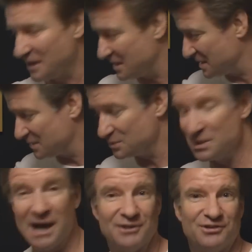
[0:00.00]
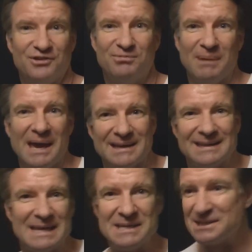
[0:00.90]
They they do not
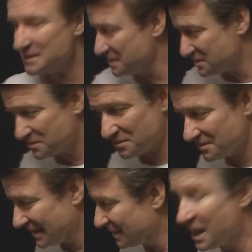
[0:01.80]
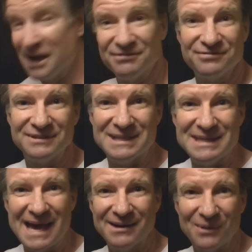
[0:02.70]
suspect that to to get it off
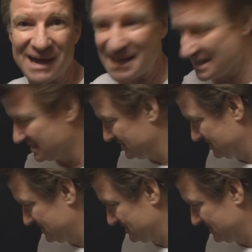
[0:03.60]
in that way.